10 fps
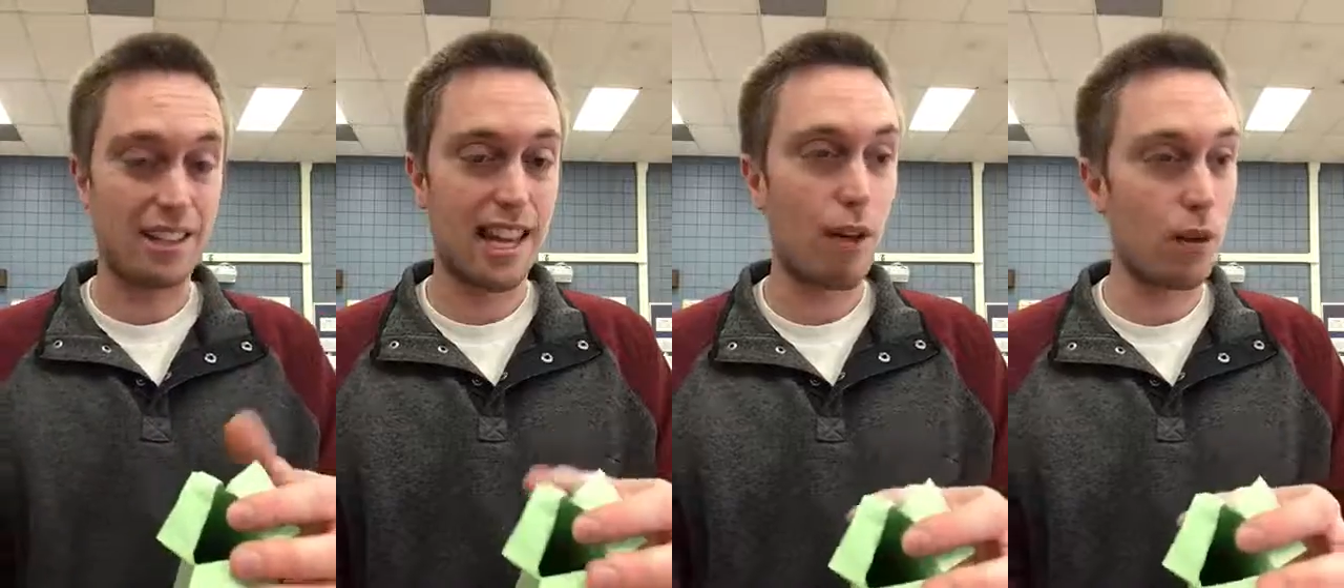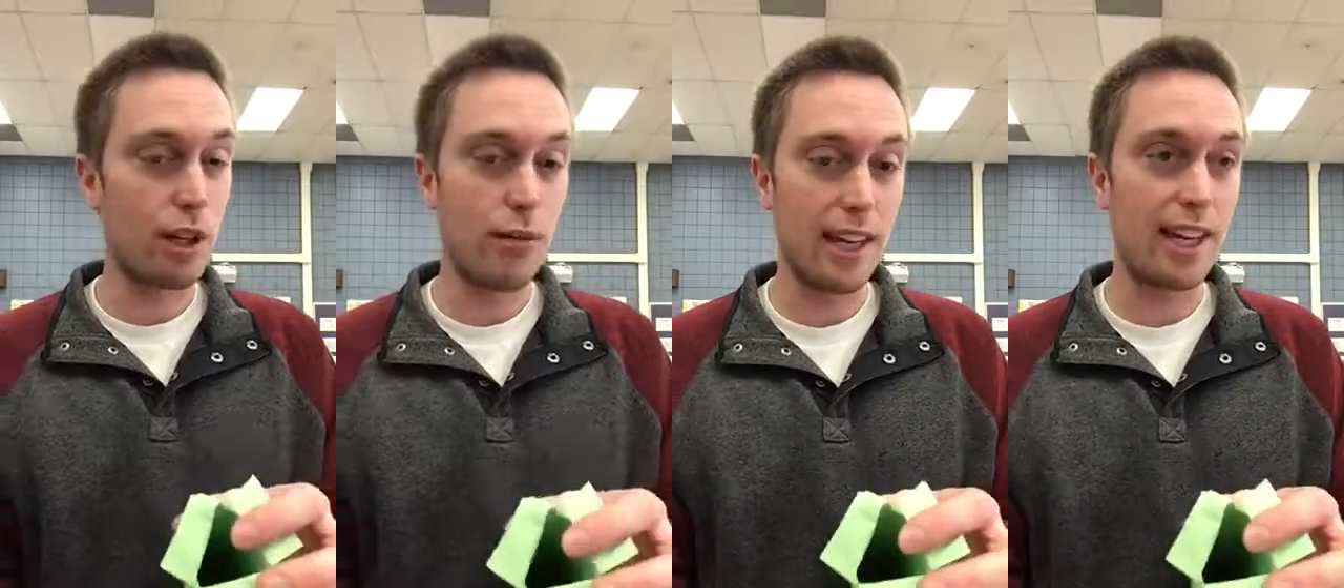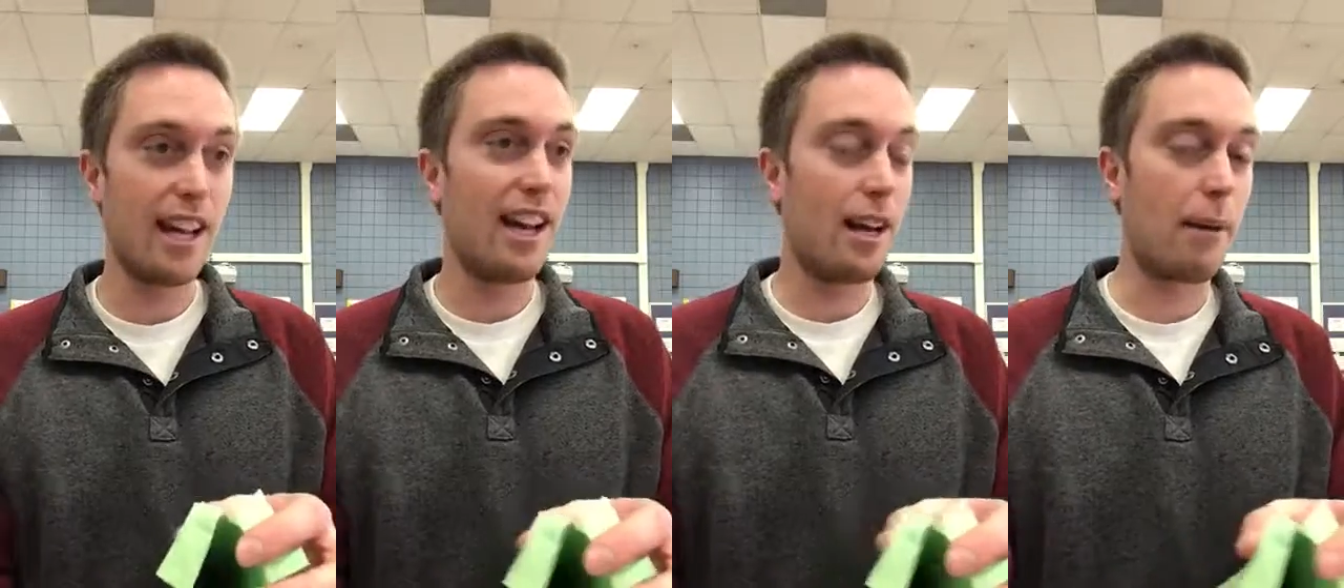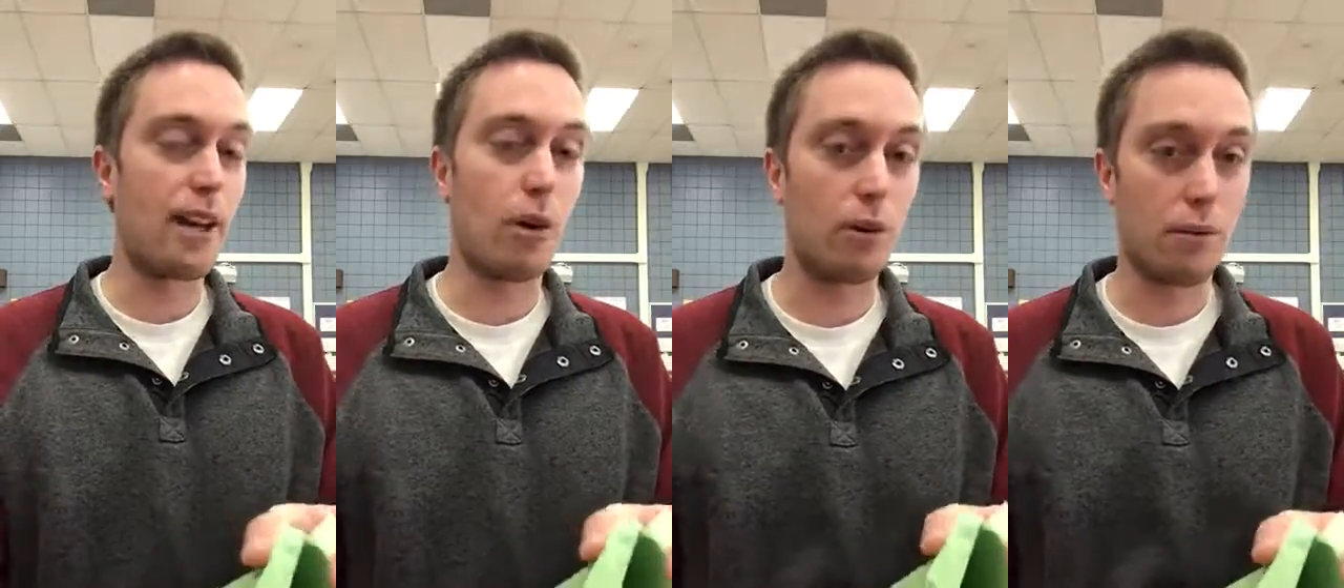Take what you need. I
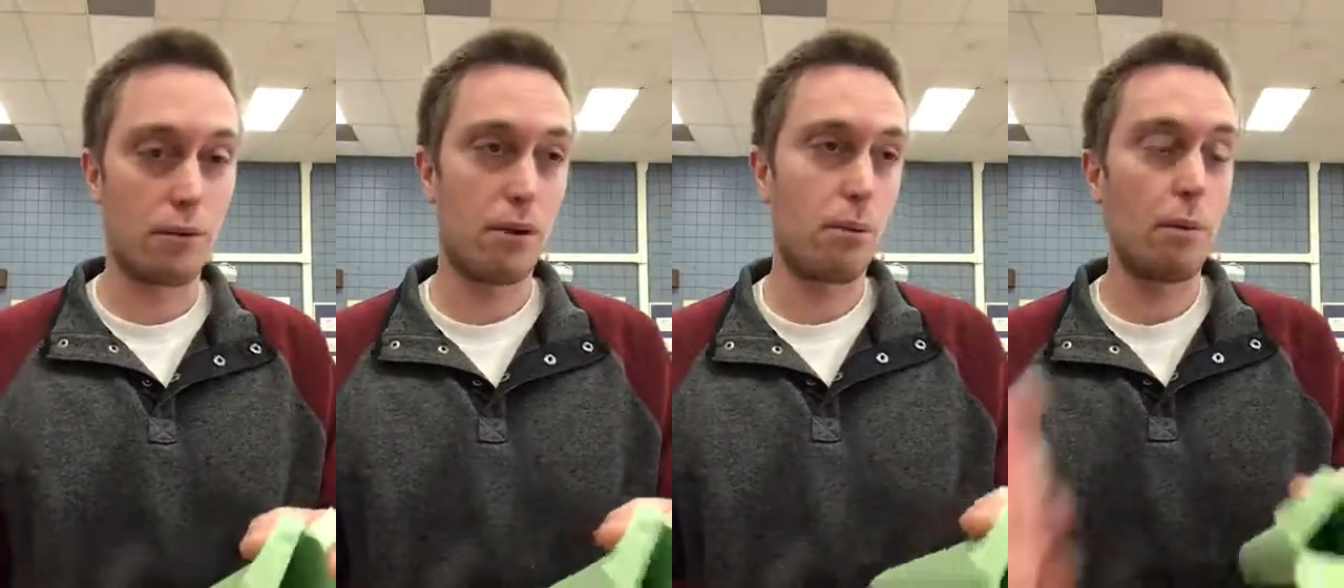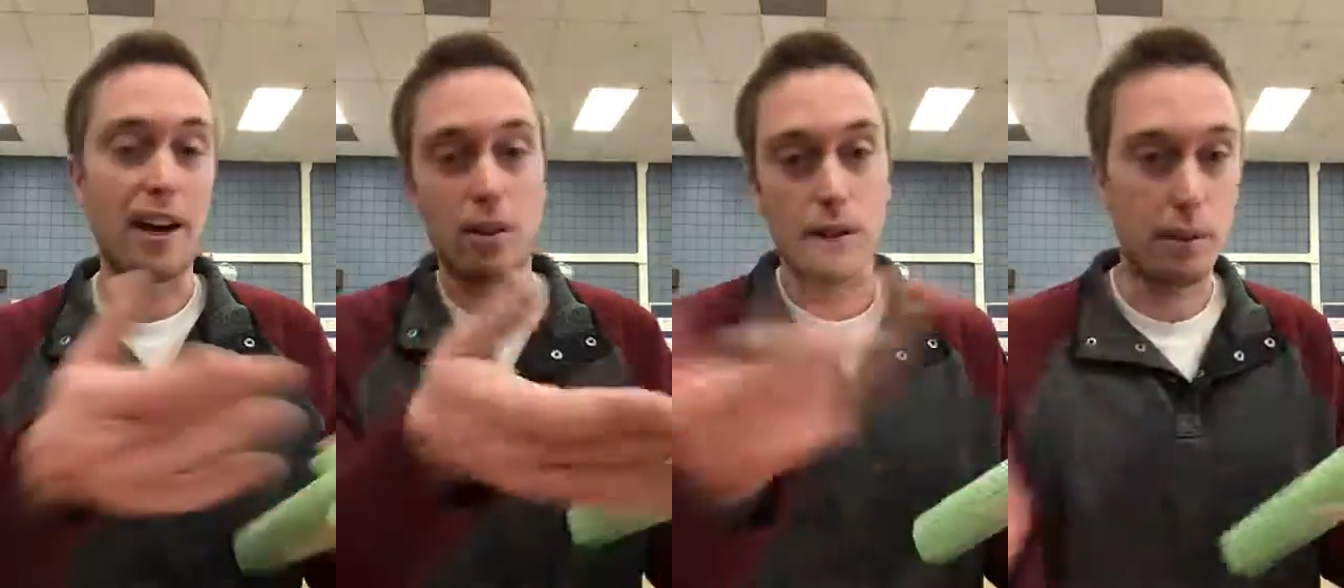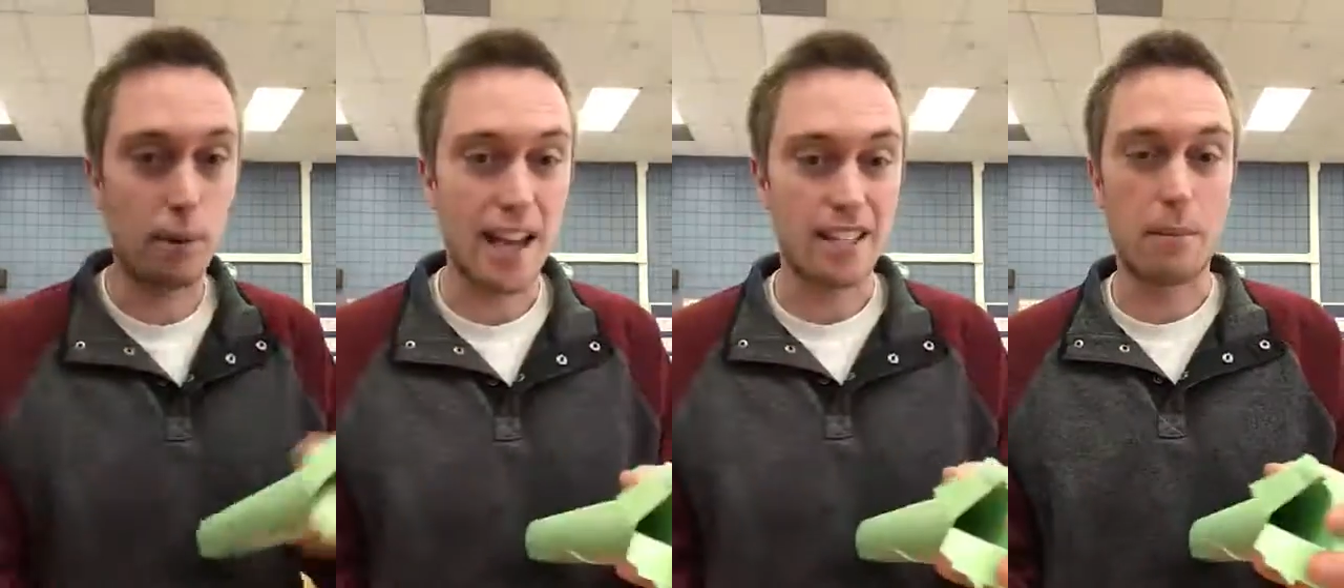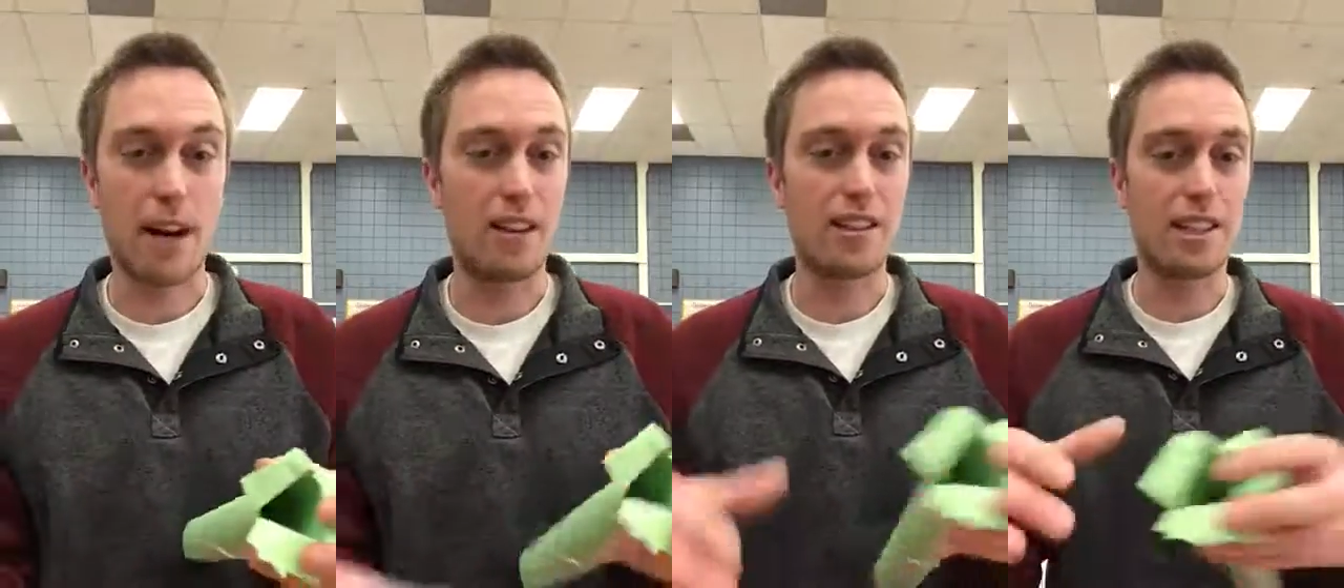know we might use like plastic
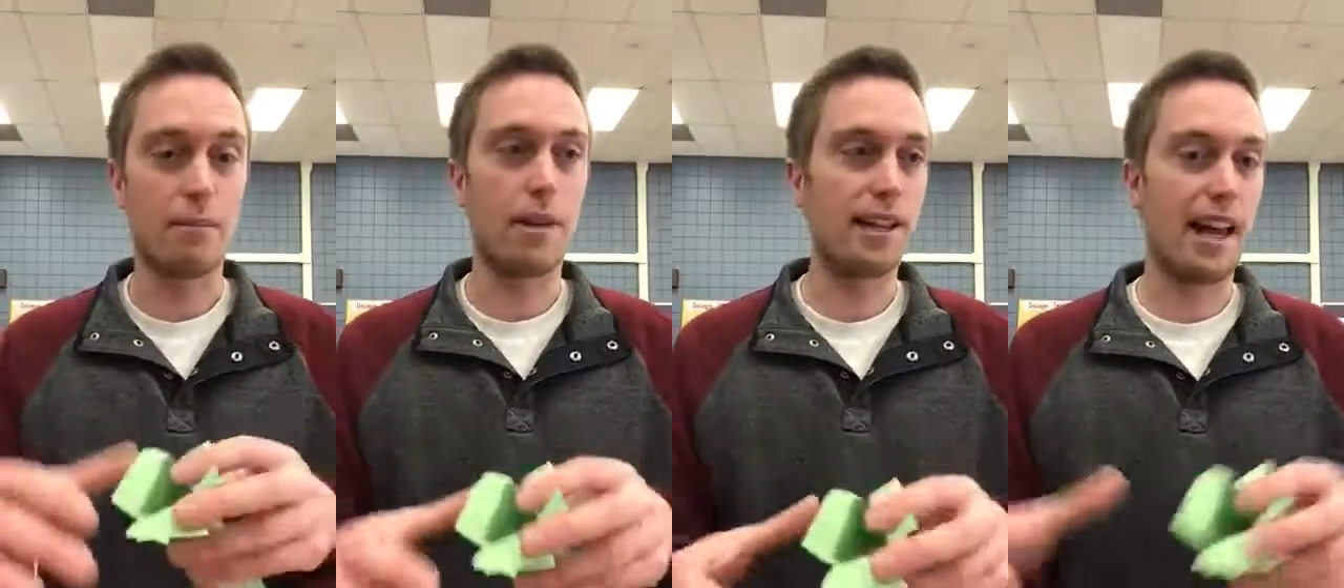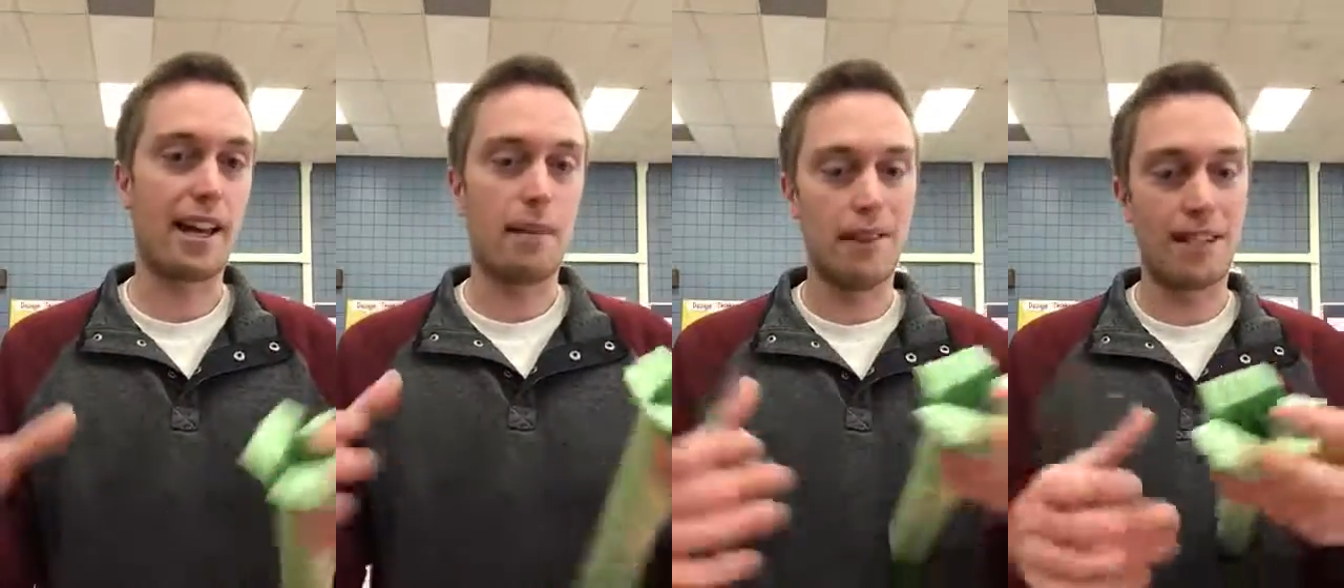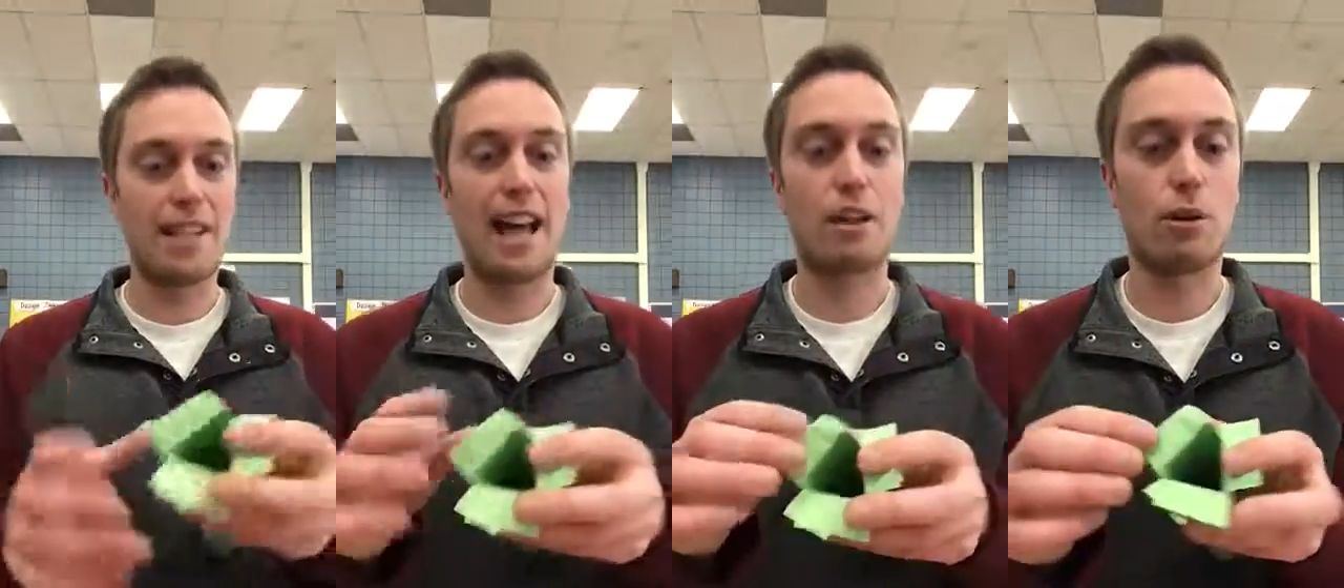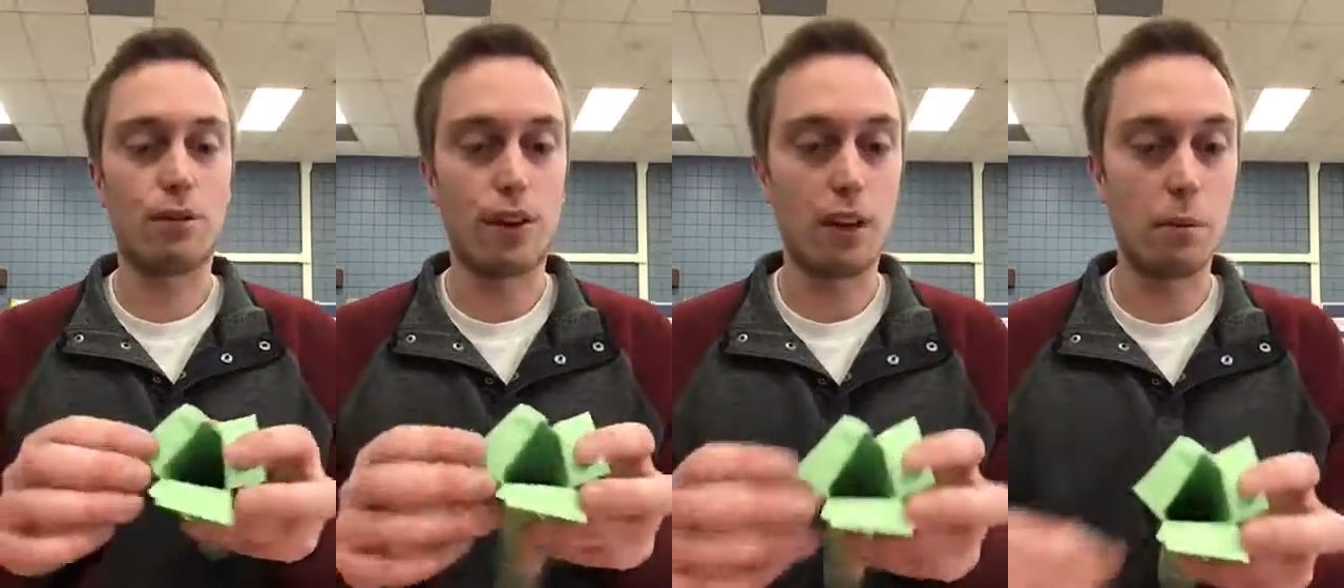bottles, and that kind of makes a natural
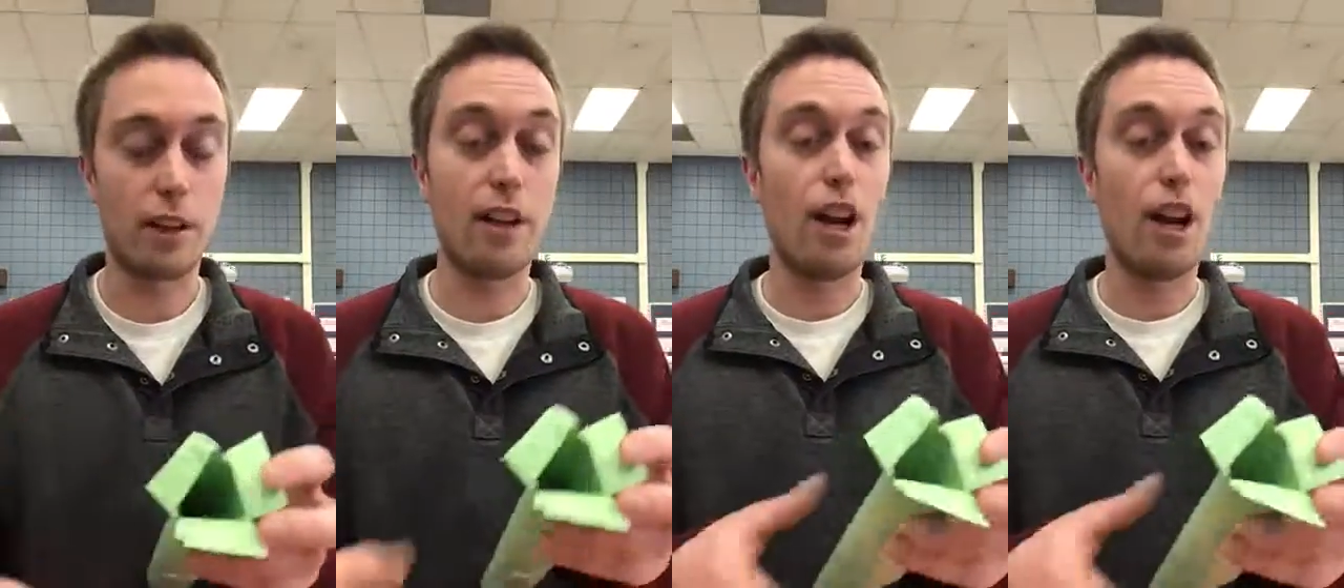funnel, but